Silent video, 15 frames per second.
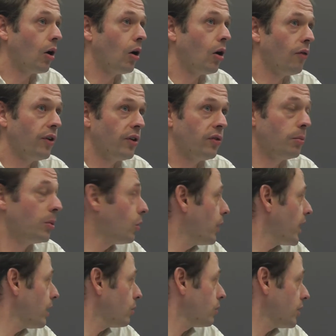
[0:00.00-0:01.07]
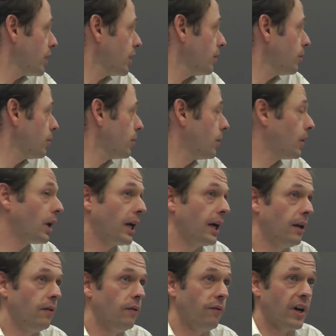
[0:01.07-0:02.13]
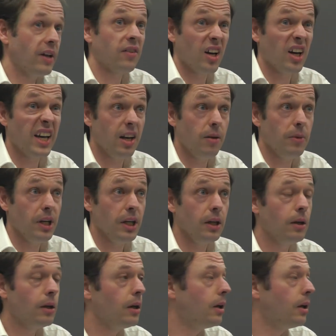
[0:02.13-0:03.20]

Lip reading: of a small L type, and that's our enemy,